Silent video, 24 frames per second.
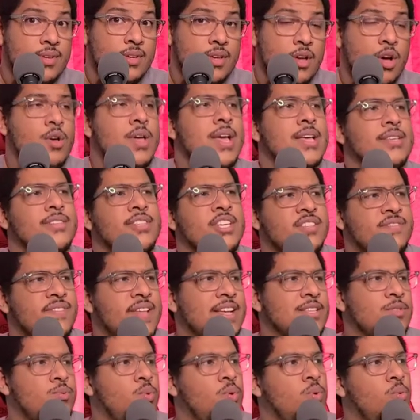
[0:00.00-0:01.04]
Oh yeah, Six
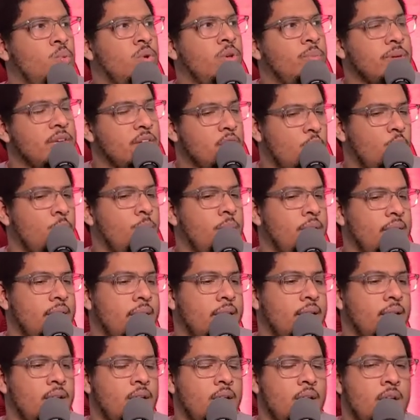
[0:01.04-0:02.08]
Flags will, will be
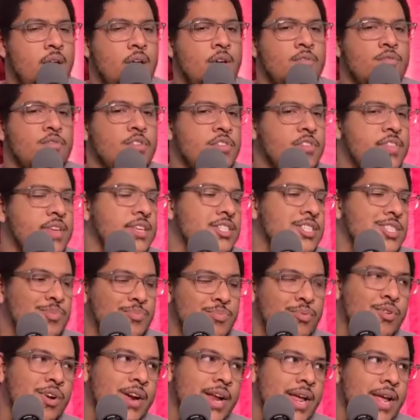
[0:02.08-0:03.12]
opening for this
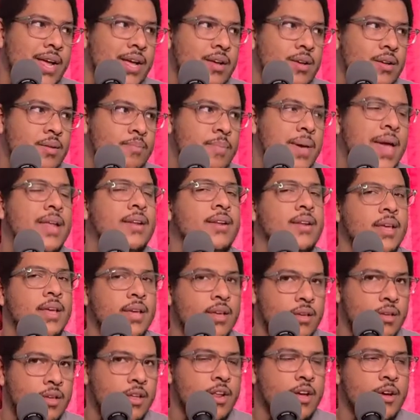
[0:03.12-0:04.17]
spring,
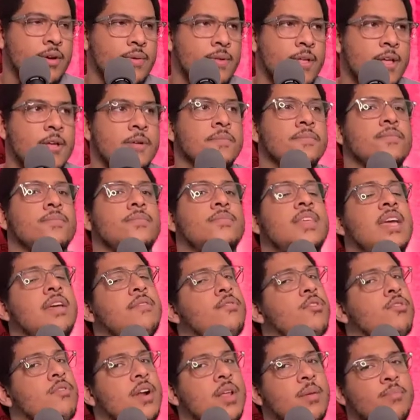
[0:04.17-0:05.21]
pending, you know, they've
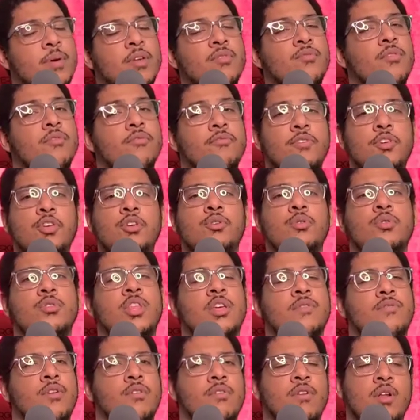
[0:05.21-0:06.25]
already been reviewed,
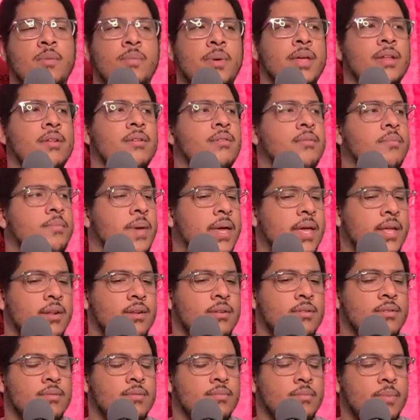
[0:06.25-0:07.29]
they've already been, been,
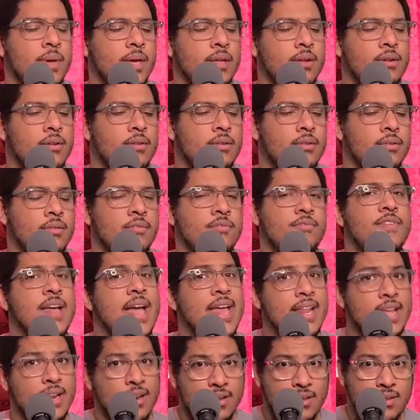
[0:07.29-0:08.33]
been
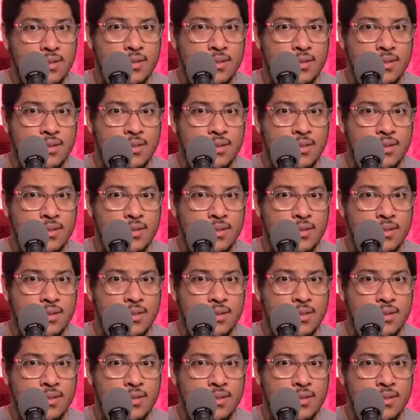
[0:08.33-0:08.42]
vetted